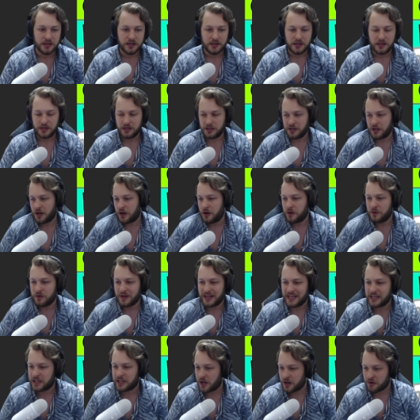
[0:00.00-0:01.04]

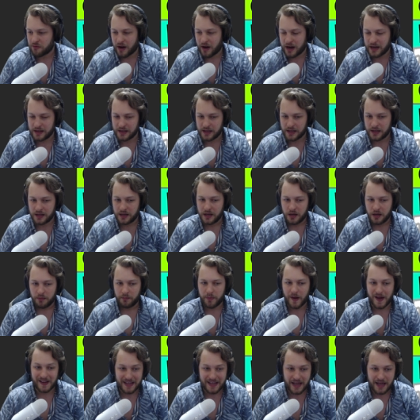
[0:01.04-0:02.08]
eco raiding.
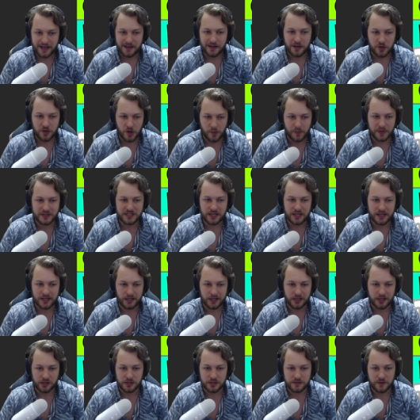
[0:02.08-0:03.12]
But again, not
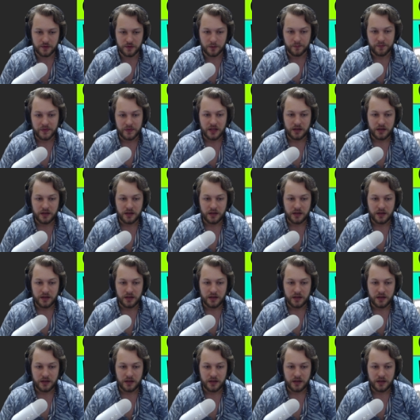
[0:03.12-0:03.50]
particularly useful.